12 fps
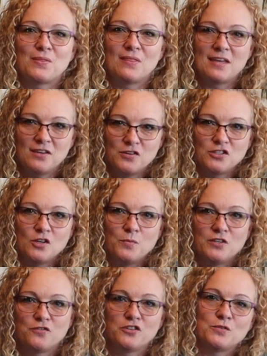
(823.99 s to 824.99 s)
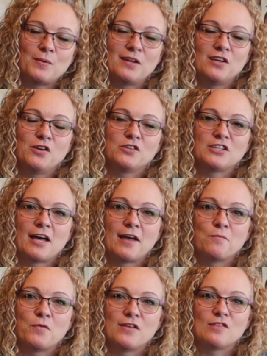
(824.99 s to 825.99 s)
Thank you so much for spending your
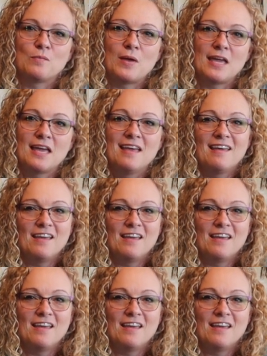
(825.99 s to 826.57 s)
time with me.